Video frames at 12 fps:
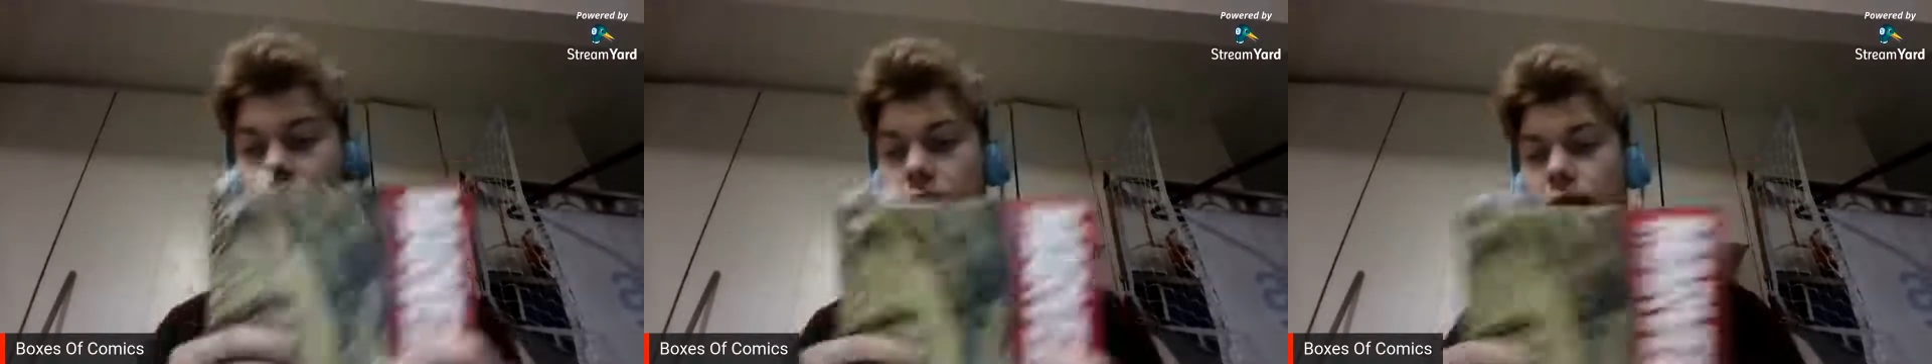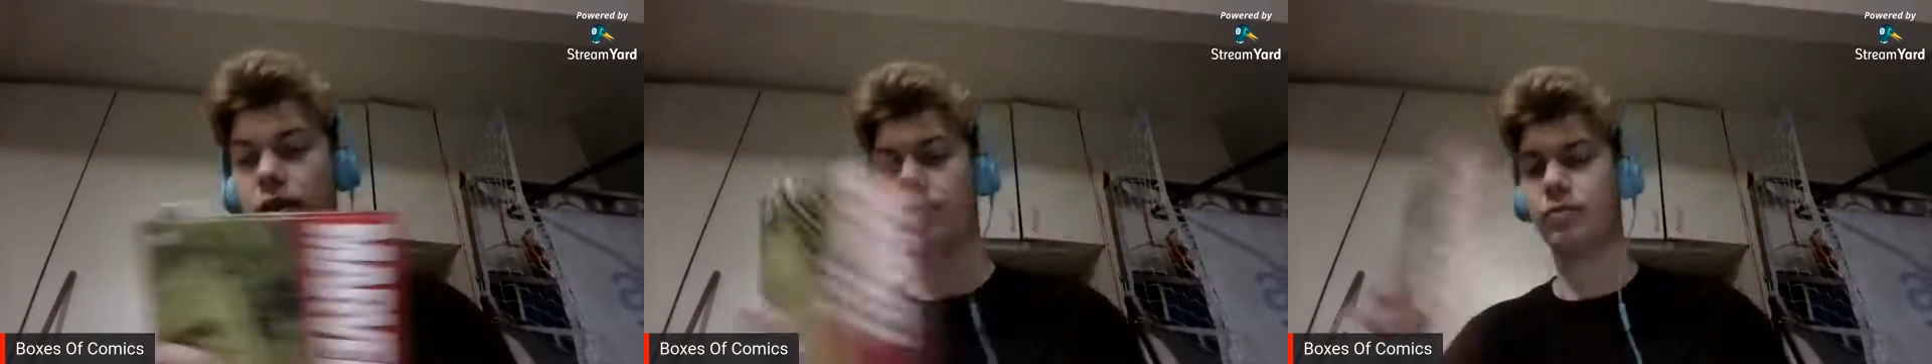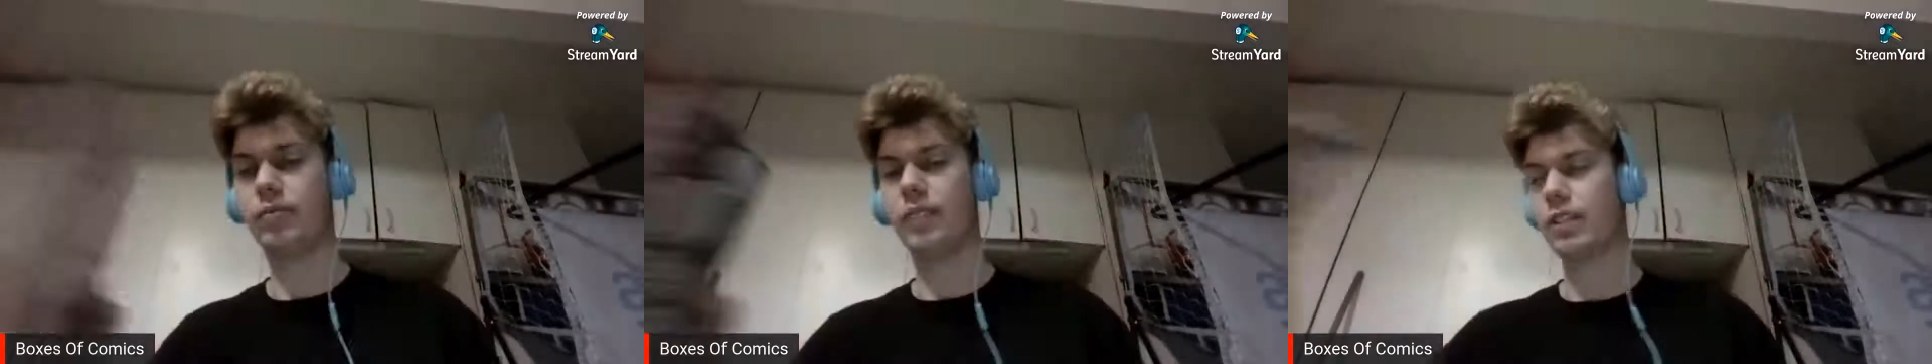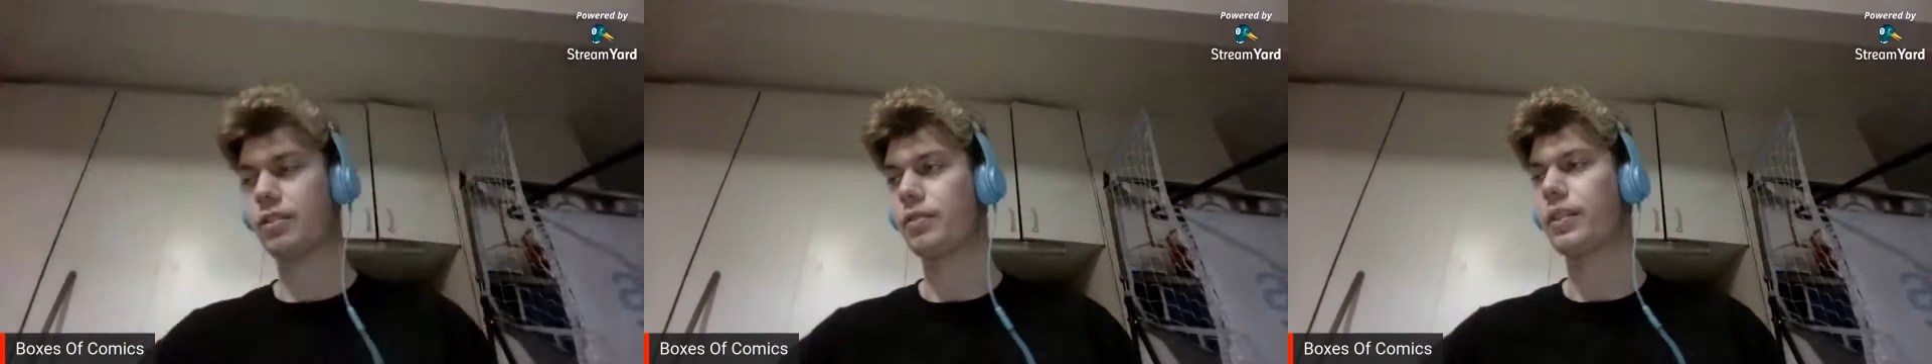or
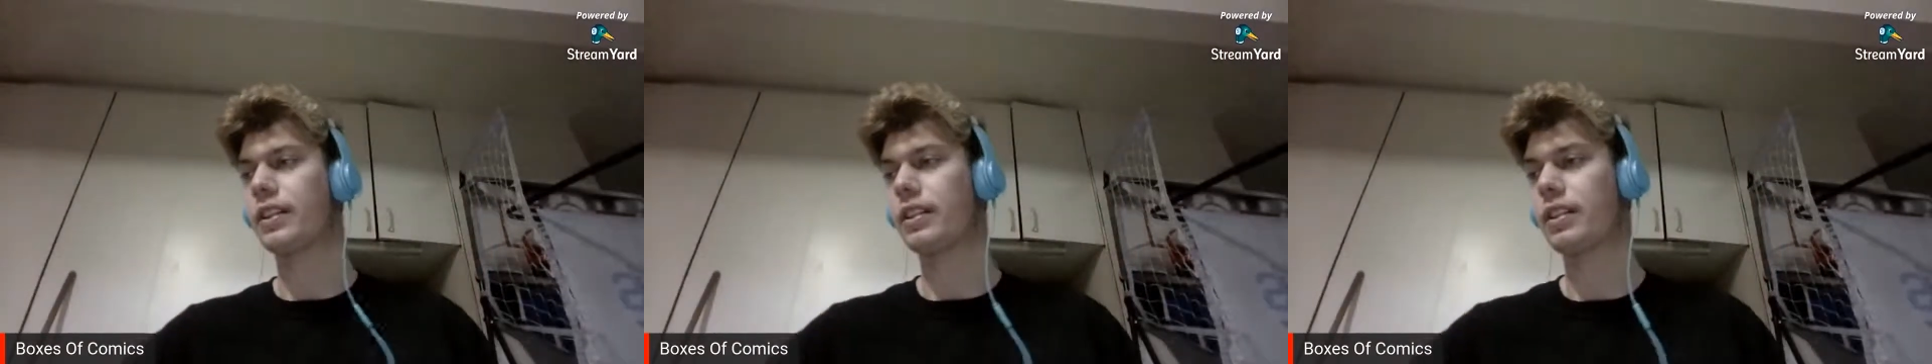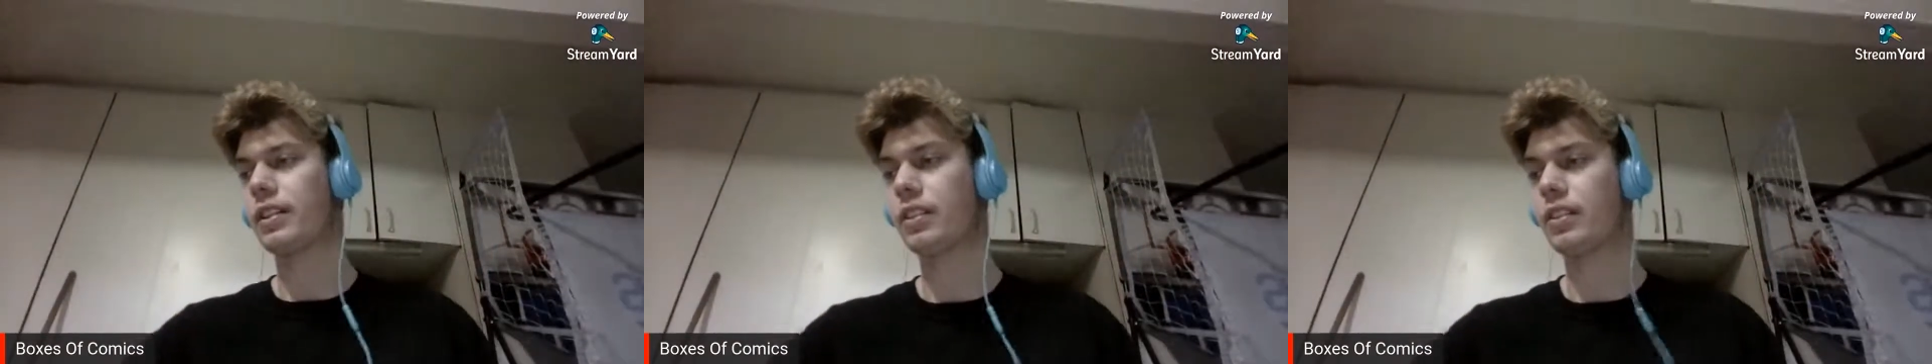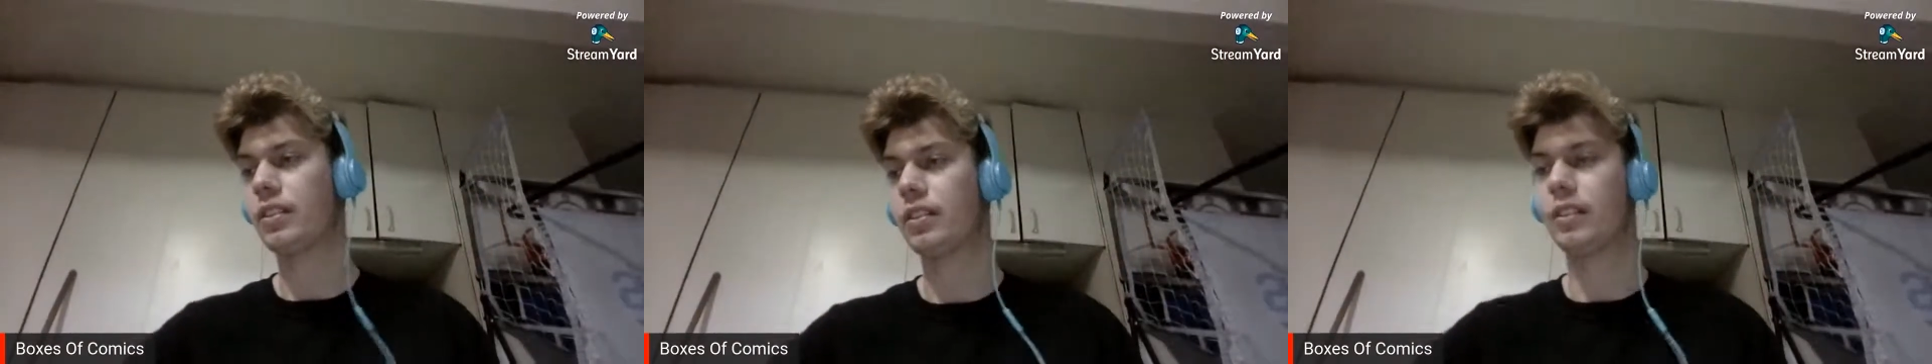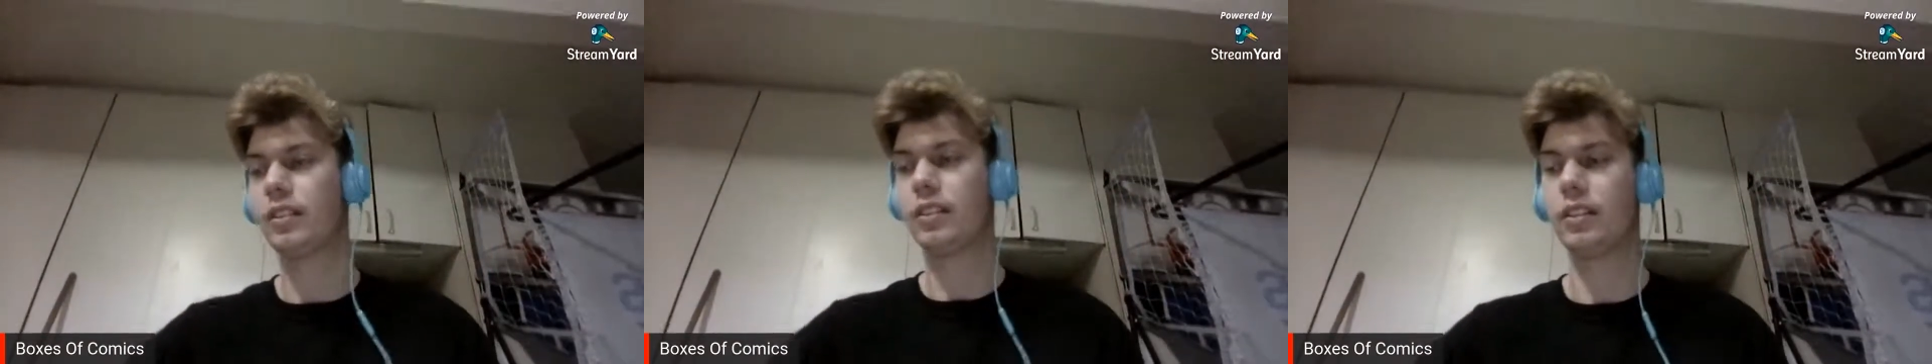next week.
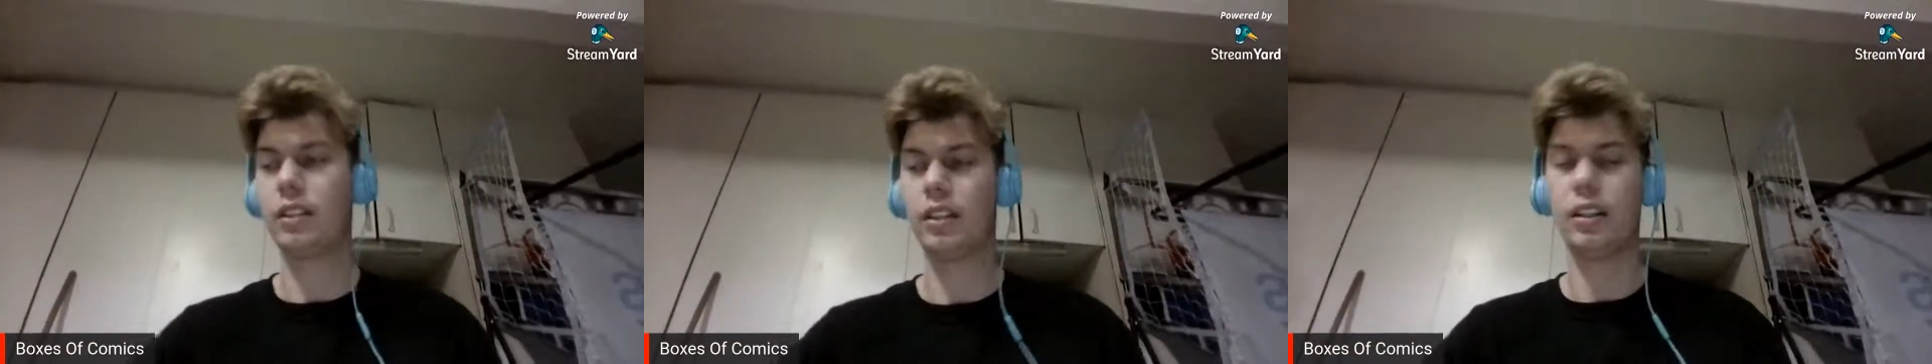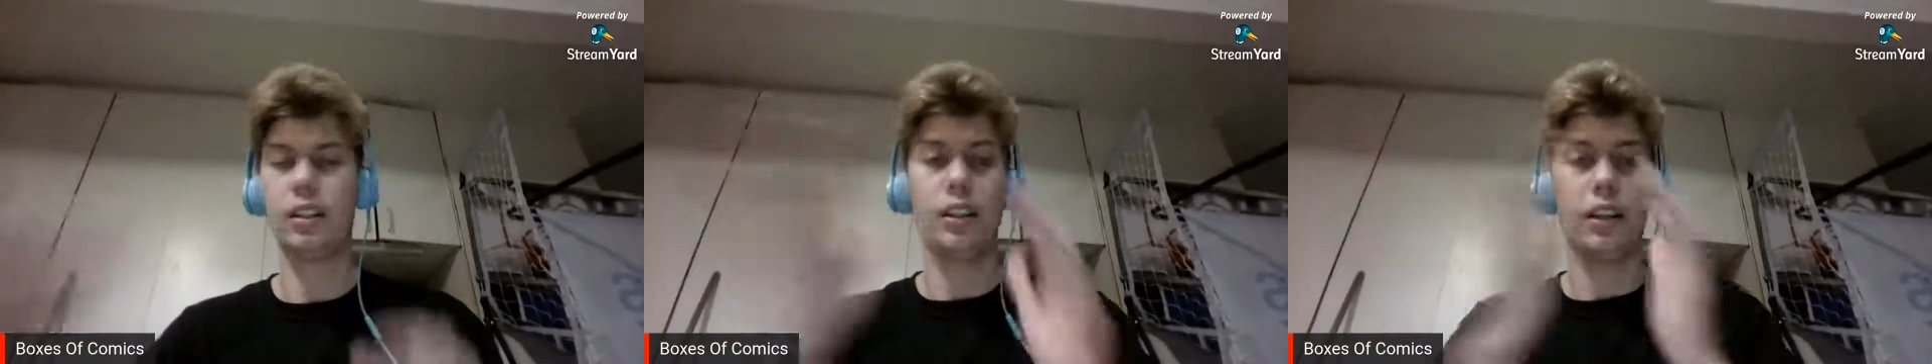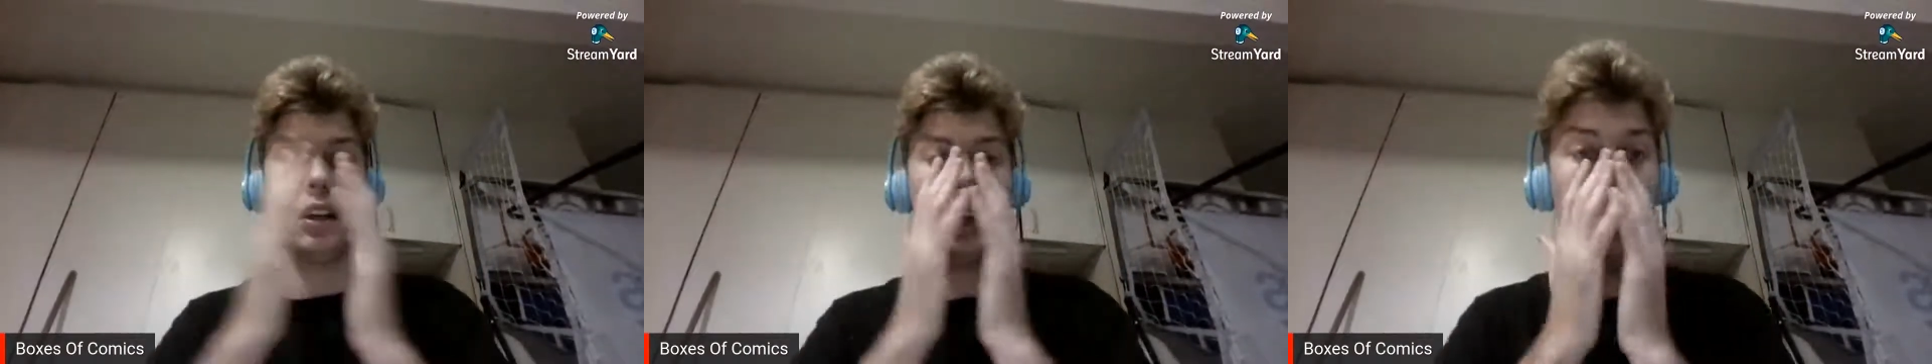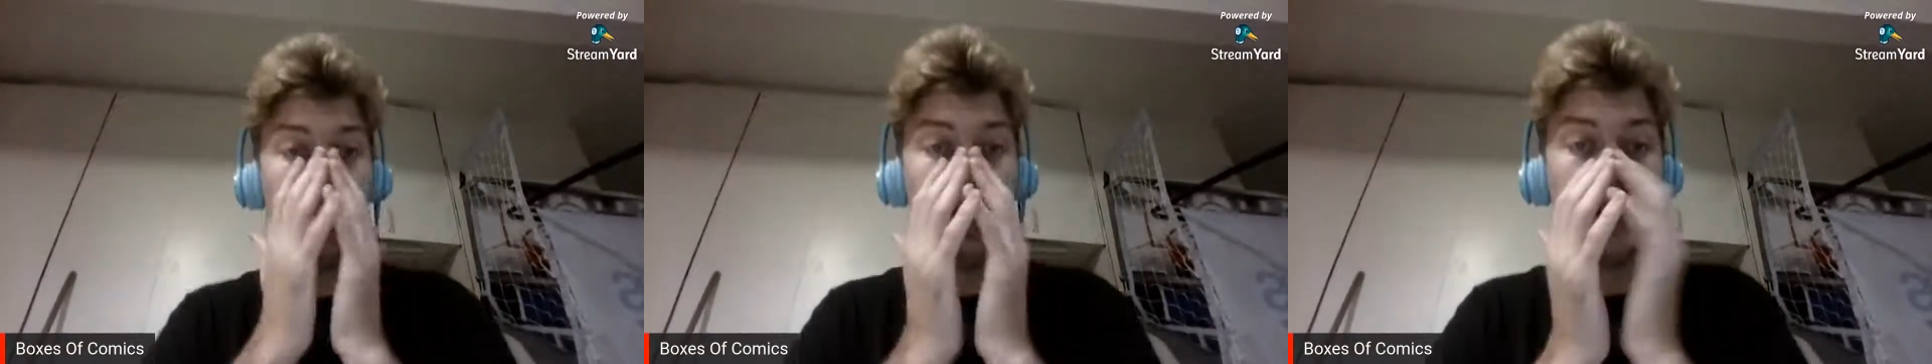
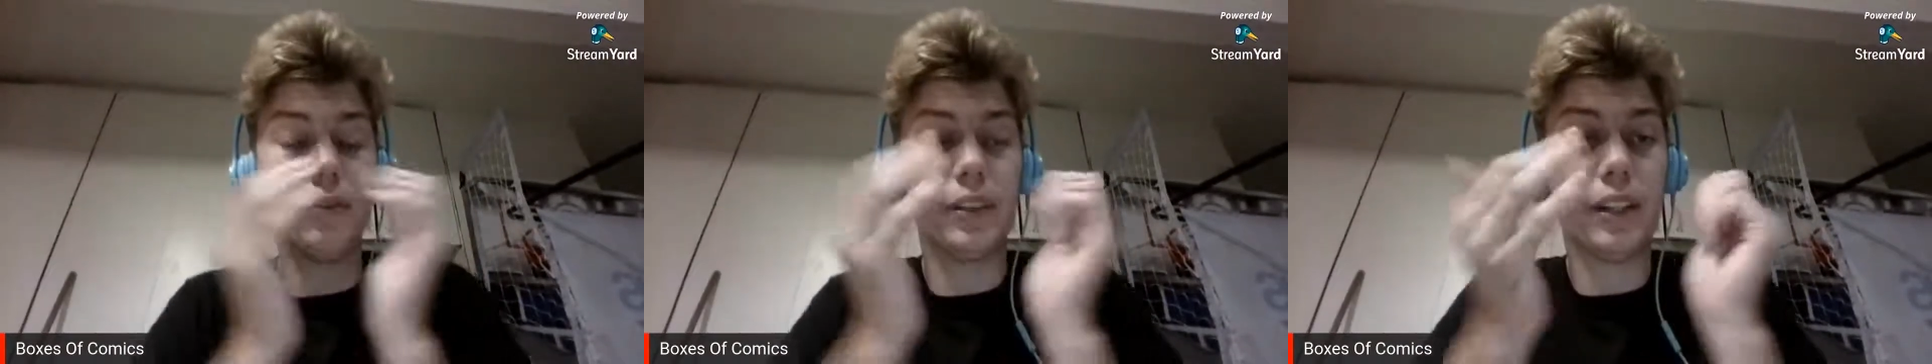We